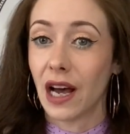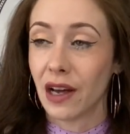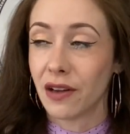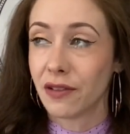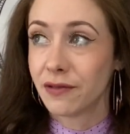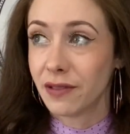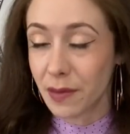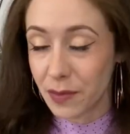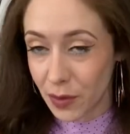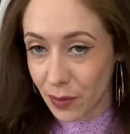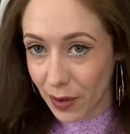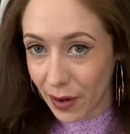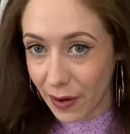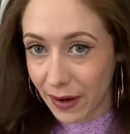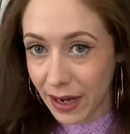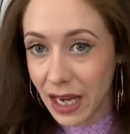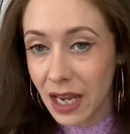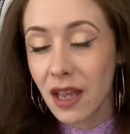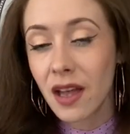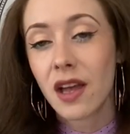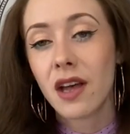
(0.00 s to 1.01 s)

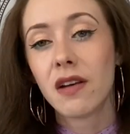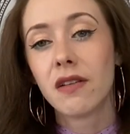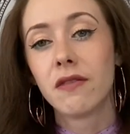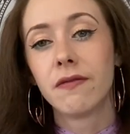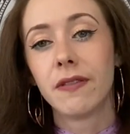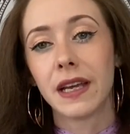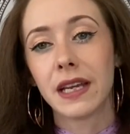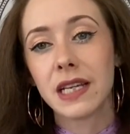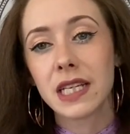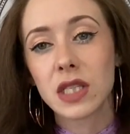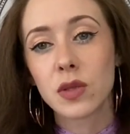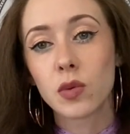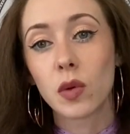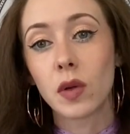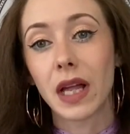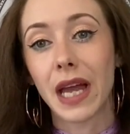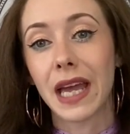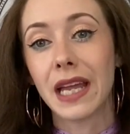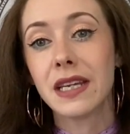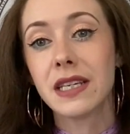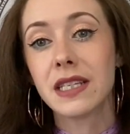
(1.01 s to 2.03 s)
February, Venus will
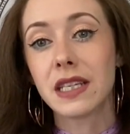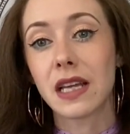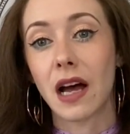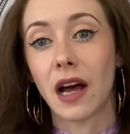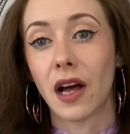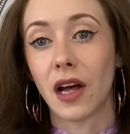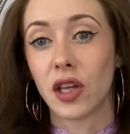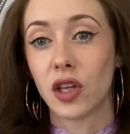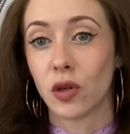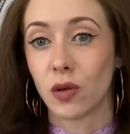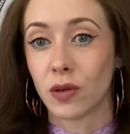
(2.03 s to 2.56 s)
enter your